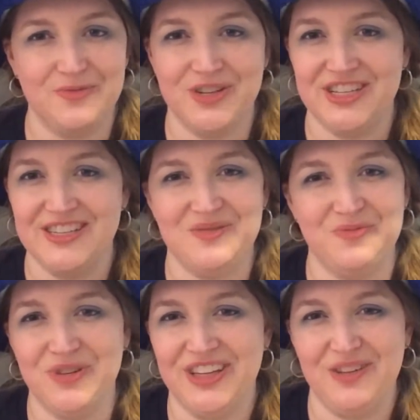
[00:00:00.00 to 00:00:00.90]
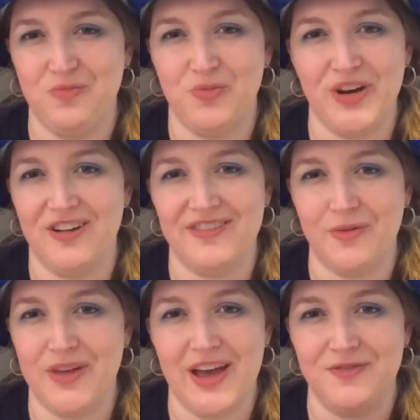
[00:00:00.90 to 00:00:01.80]
which is really weird
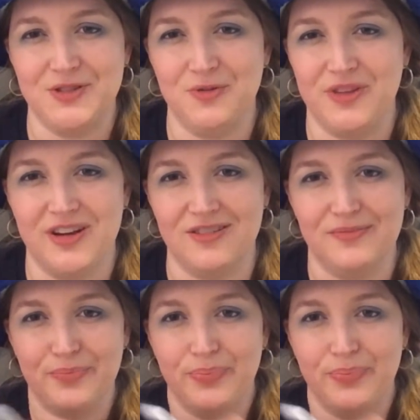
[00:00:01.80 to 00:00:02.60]
that we have two that are,